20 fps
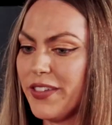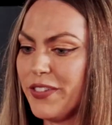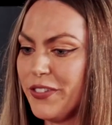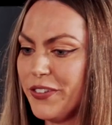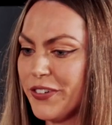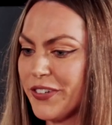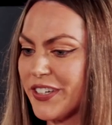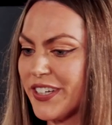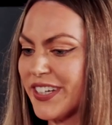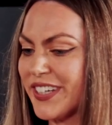
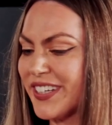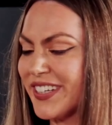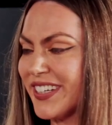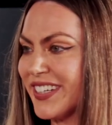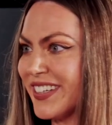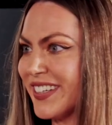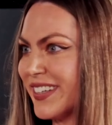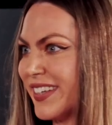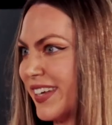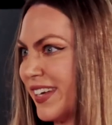look at
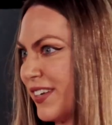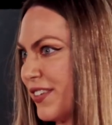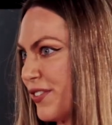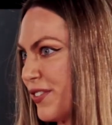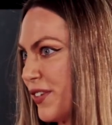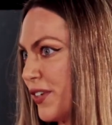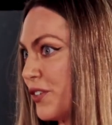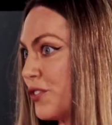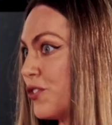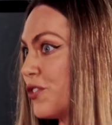it
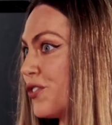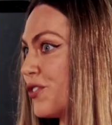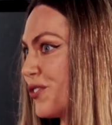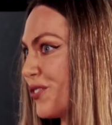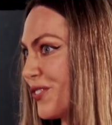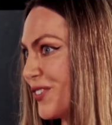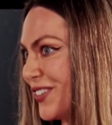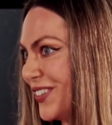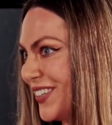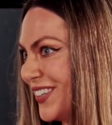as a
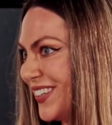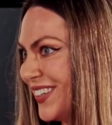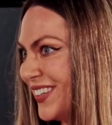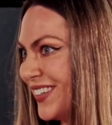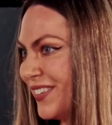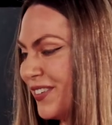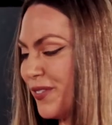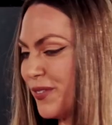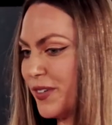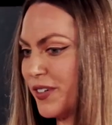tree,
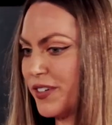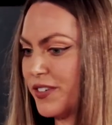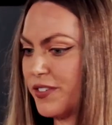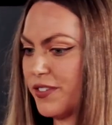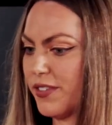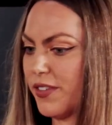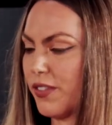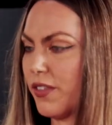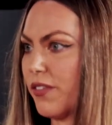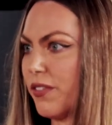
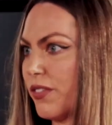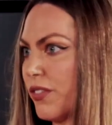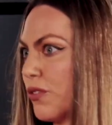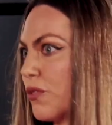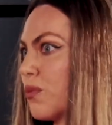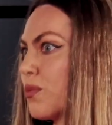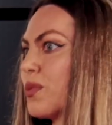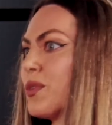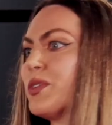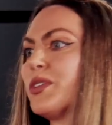whereas the
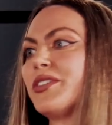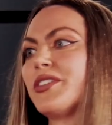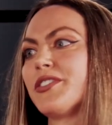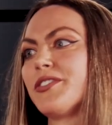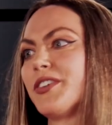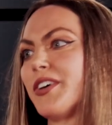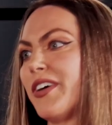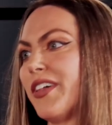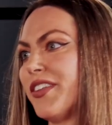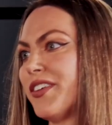root
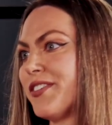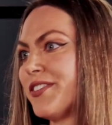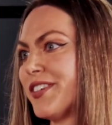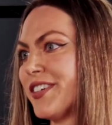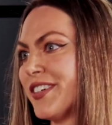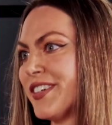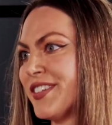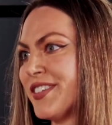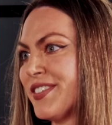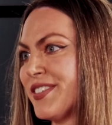of all of
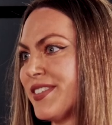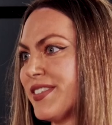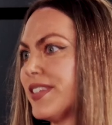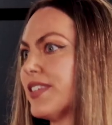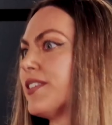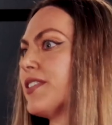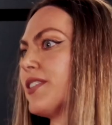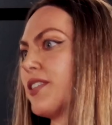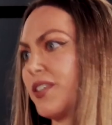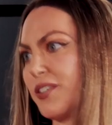us
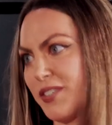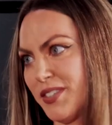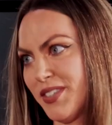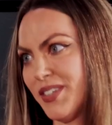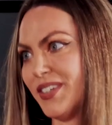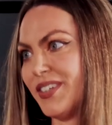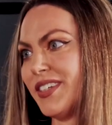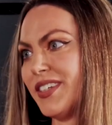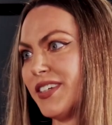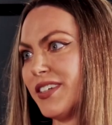is
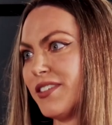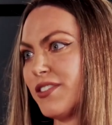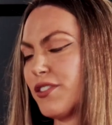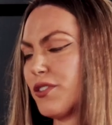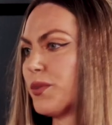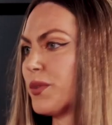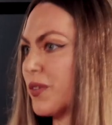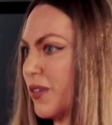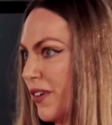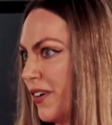Assyrian.
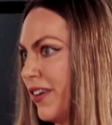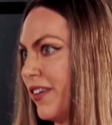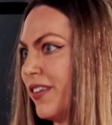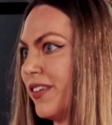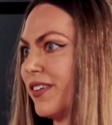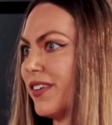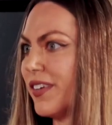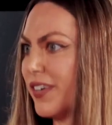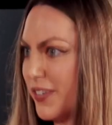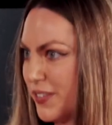So we're
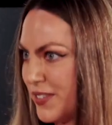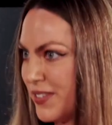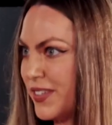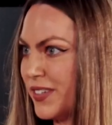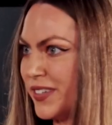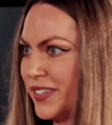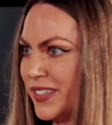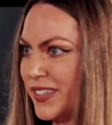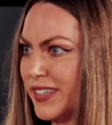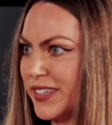all
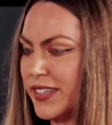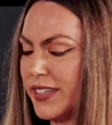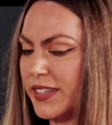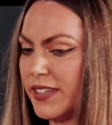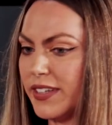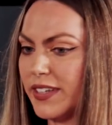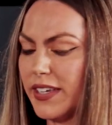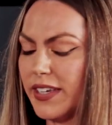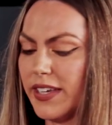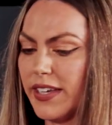
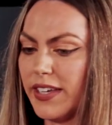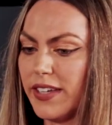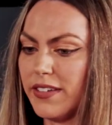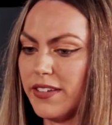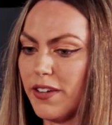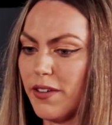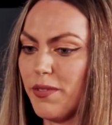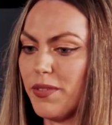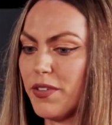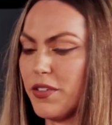Assyrian, and
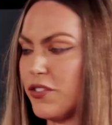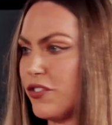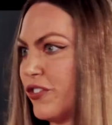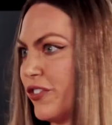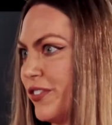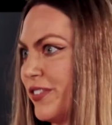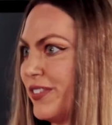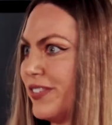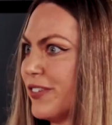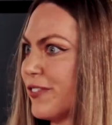there's
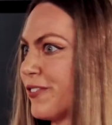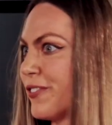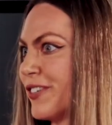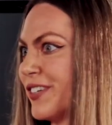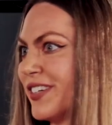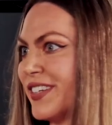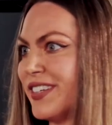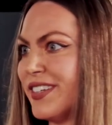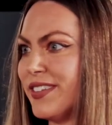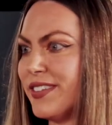just
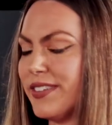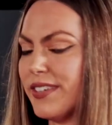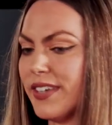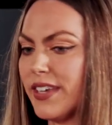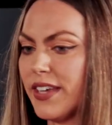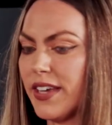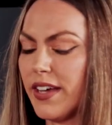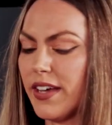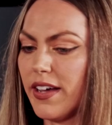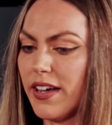different
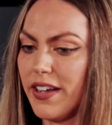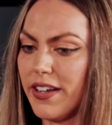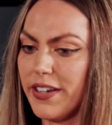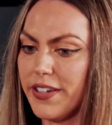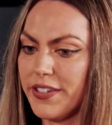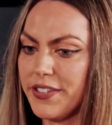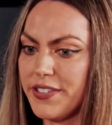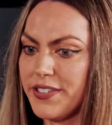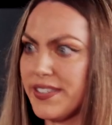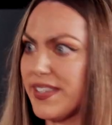
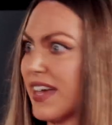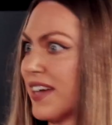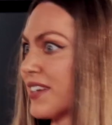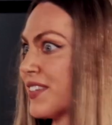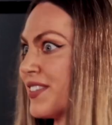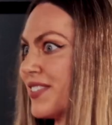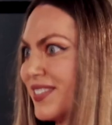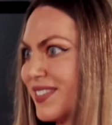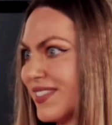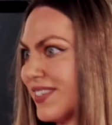
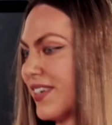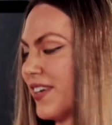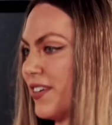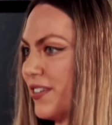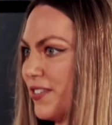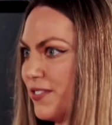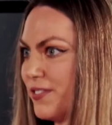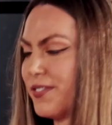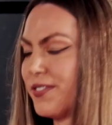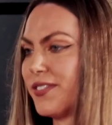sects
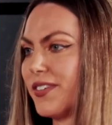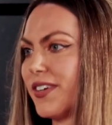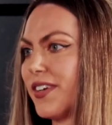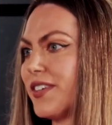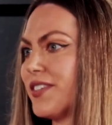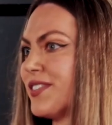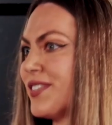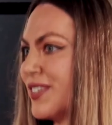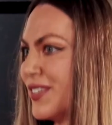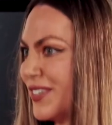of
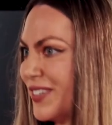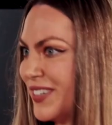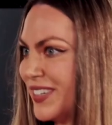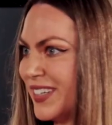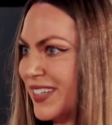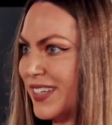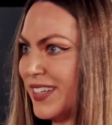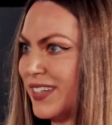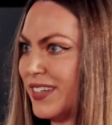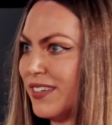
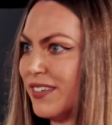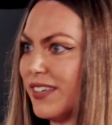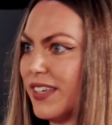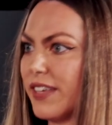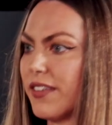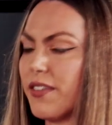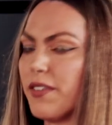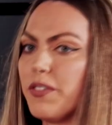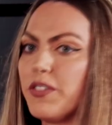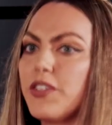Assyrian,
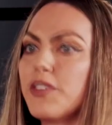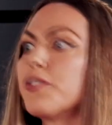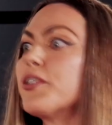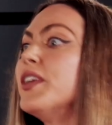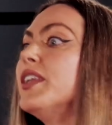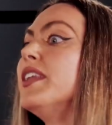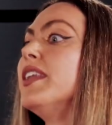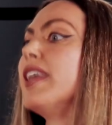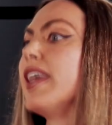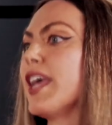like
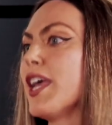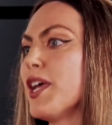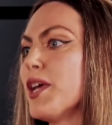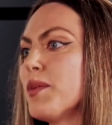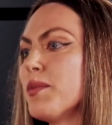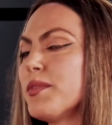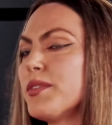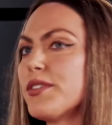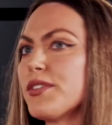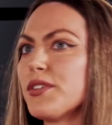different
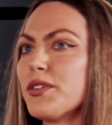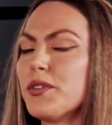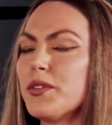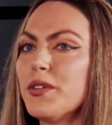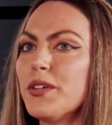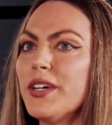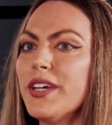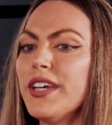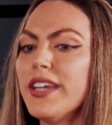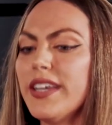names.
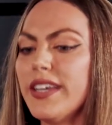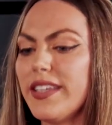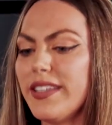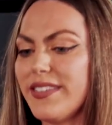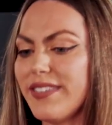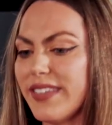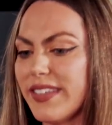So it's